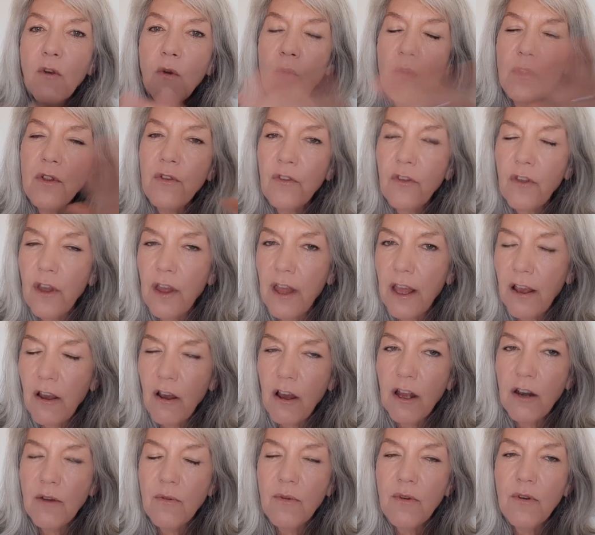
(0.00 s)
all that's going
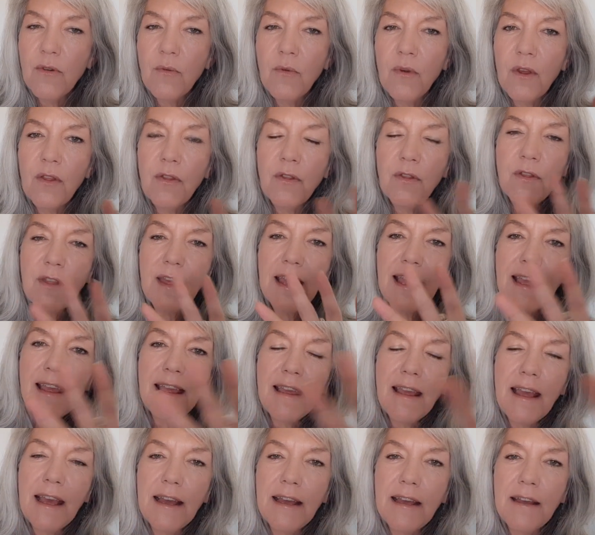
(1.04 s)
on with
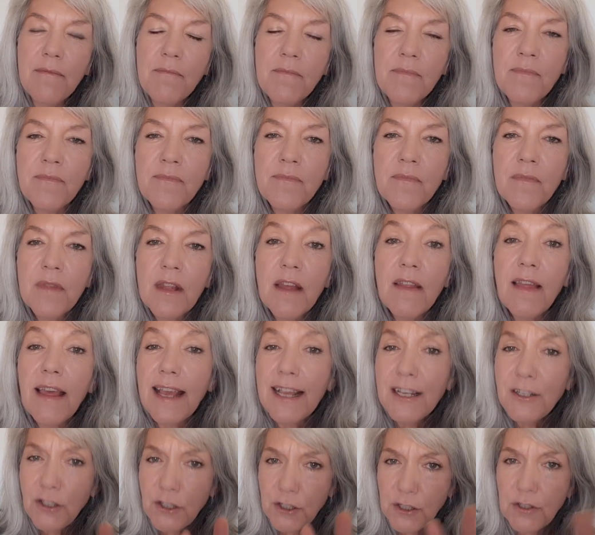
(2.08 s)
the
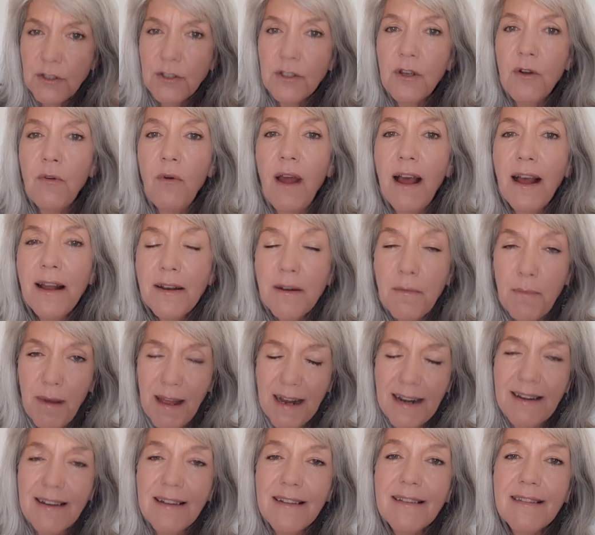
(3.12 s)
issues around
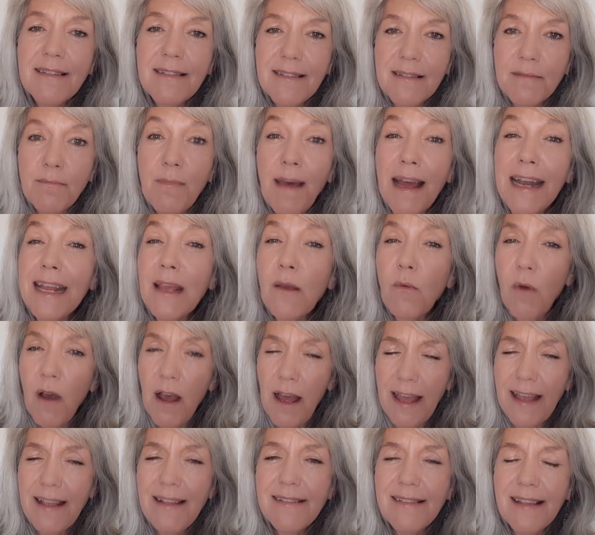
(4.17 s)
abundance,
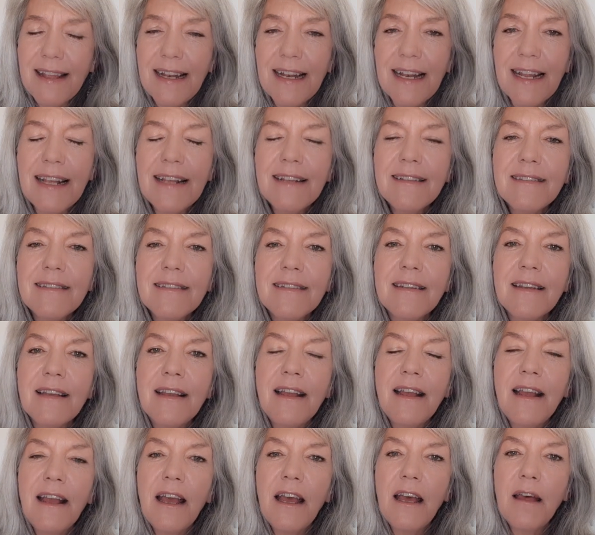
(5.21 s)
money-wise at least,
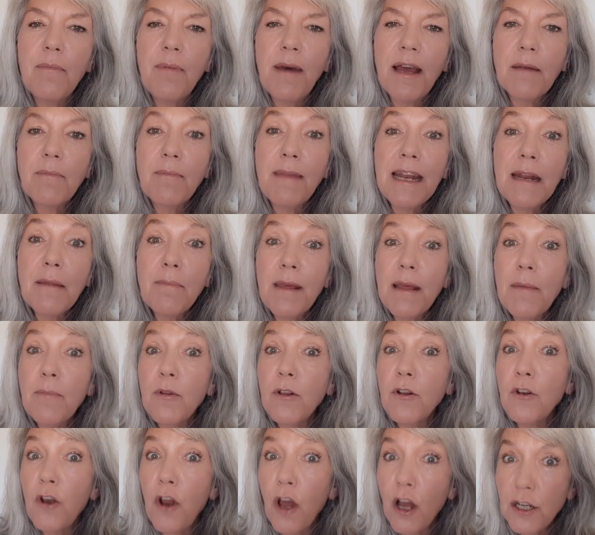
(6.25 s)
about many
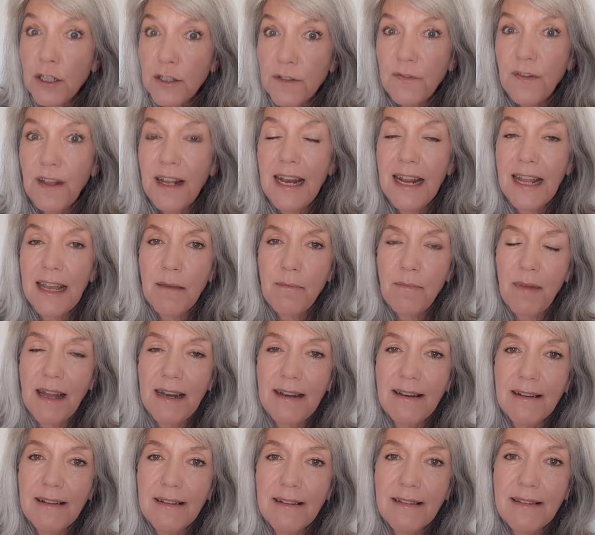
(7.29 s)
people not feeling
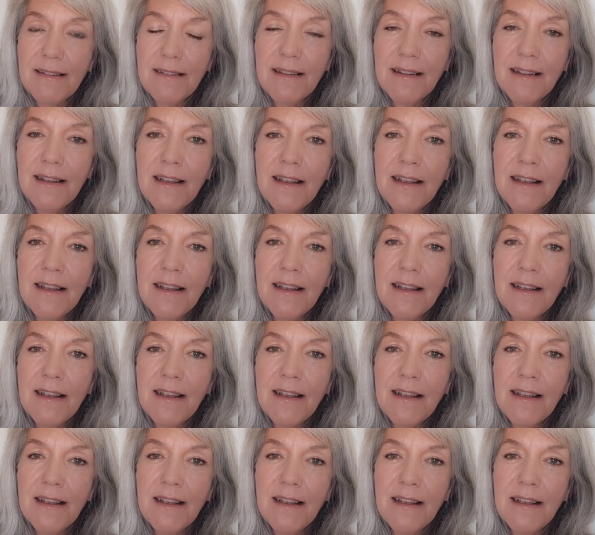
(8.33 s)
abundance